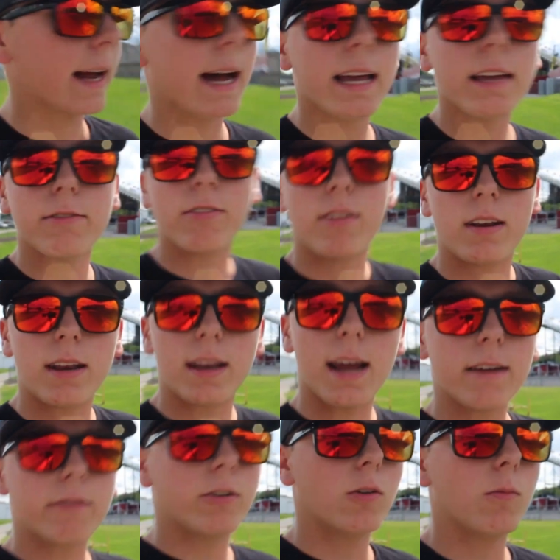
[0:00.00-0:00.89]
I have
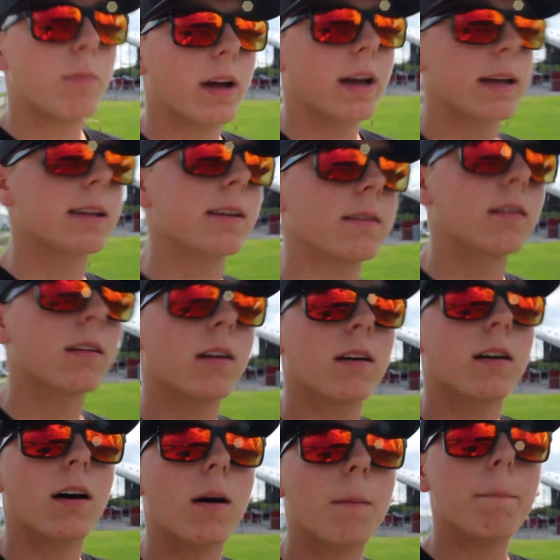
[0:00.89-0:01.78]
never been
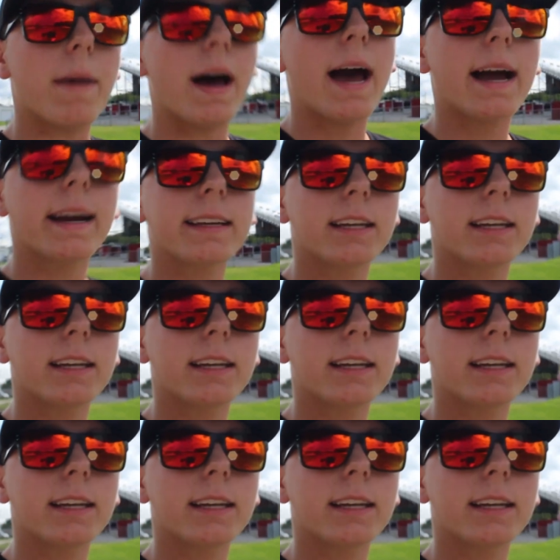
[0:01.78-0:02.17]
back